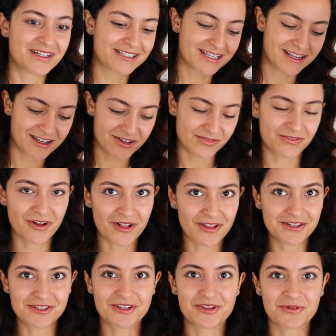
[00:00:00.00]
isn't gonna fall
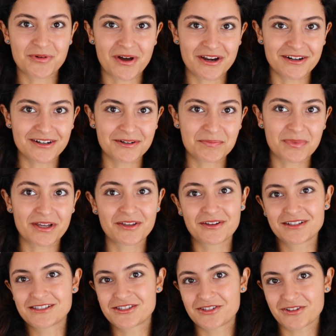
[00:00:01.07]
into the water, but you
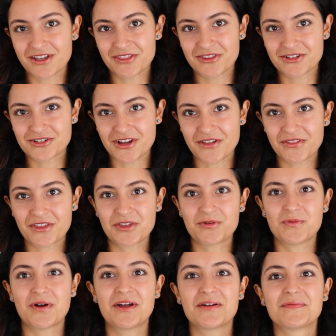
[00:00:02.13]
can still get the shot that
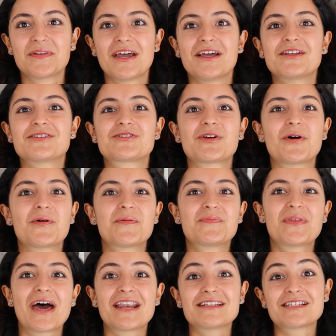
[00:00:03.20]
you want. So
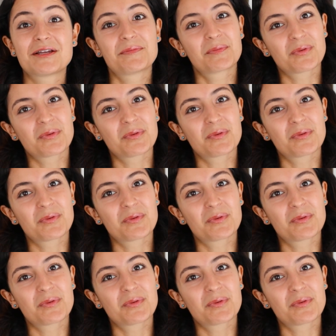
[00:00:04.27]
that is a